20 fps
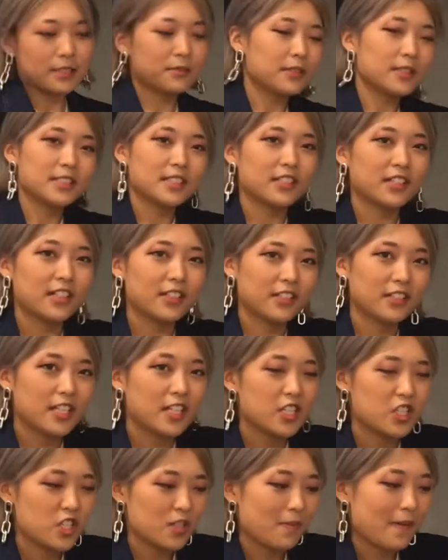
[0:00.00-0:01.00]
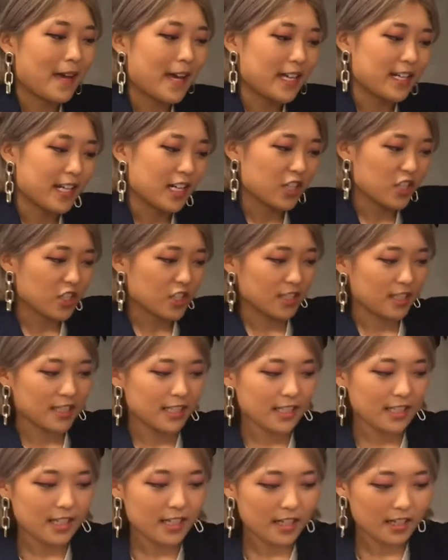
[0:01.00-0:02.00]
These ones I got in Japan
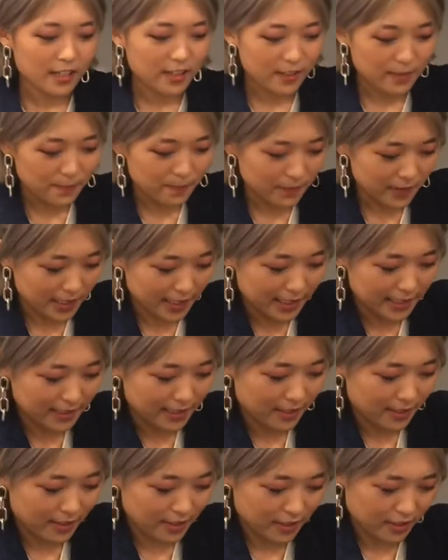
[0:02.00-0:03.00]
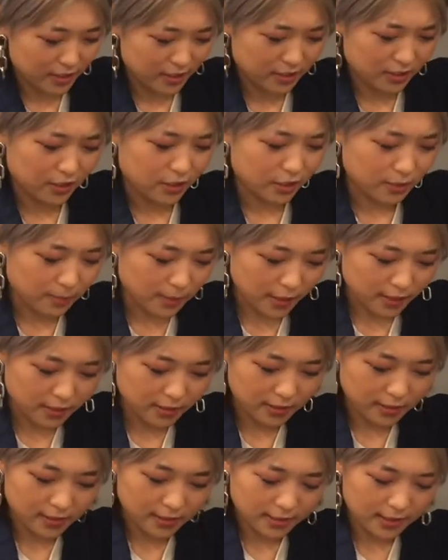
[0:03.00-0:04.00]
actually. These are the Doc
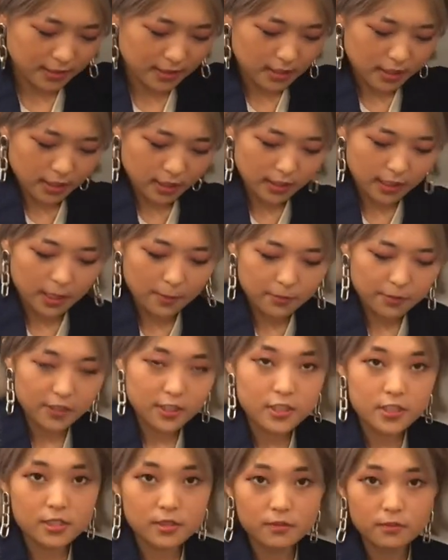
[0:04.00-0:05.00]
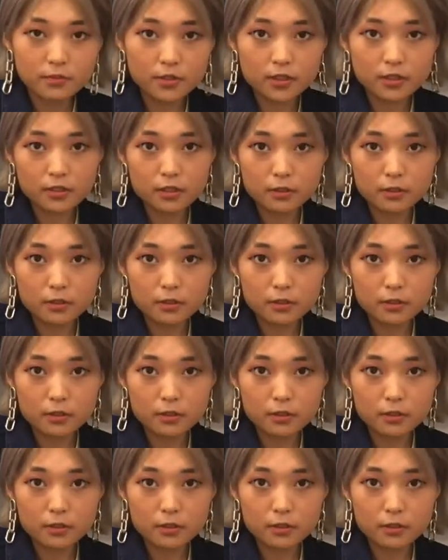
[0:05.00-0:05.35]
Martens collaboration with